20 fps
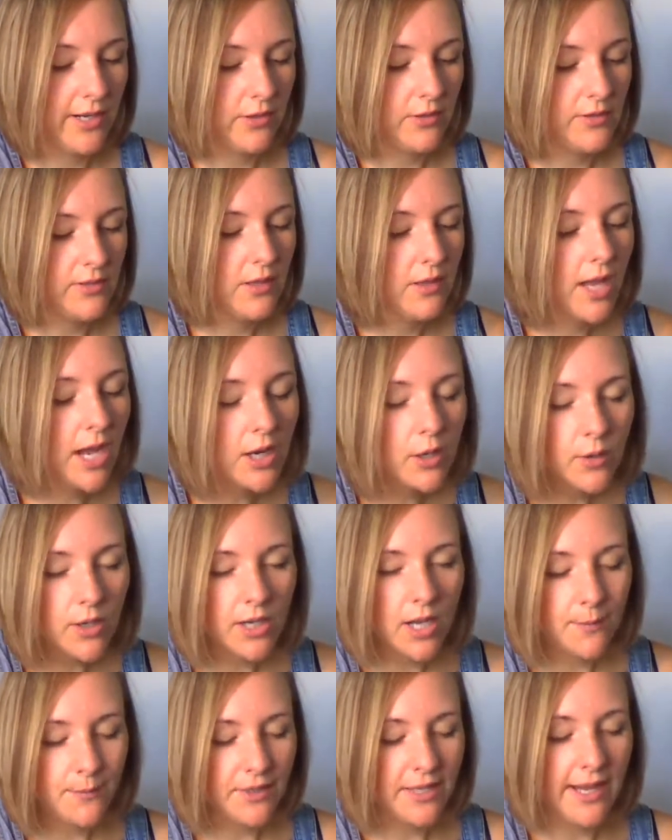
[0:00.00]
There's a lot going
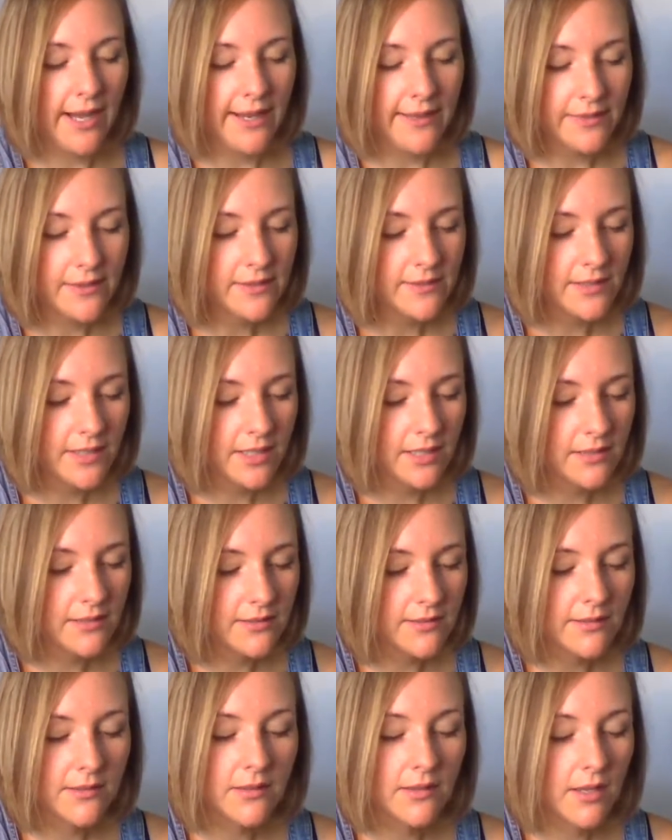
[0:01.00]
on behind the
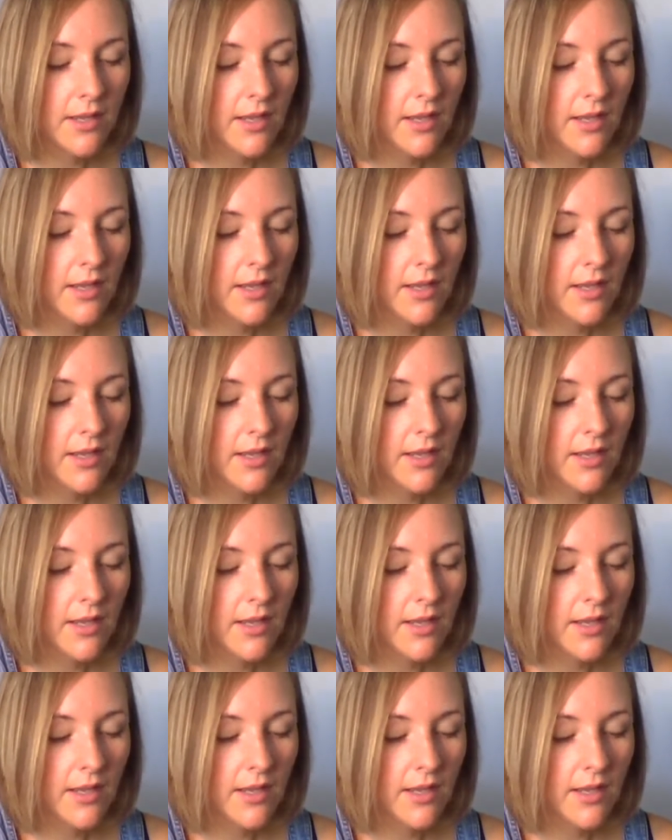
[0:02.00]
scenes.